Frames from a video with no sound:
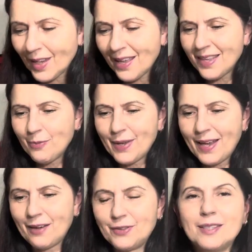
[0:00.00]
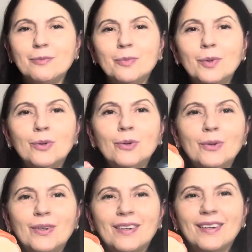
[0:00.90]
And then we have some
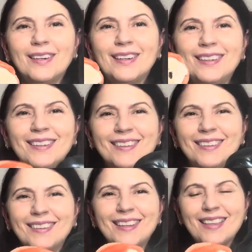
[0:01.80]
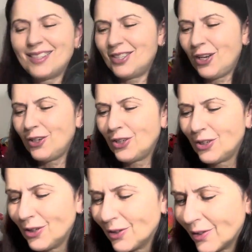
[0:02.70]
more. They're so
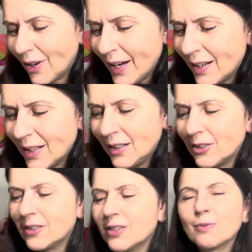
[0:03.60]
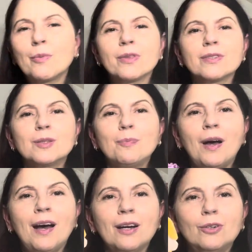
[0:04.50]
cute, right? Look at this one with the
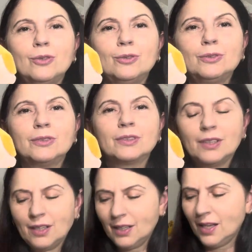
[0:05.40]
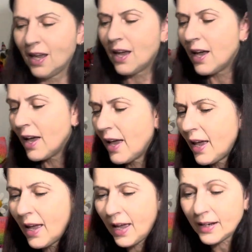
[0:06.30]
sparkle.
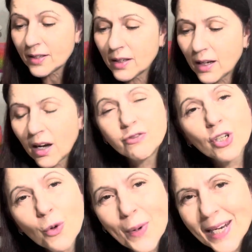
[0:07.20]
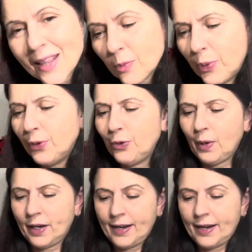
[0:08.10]
And I've got a Winnie the Pooh one.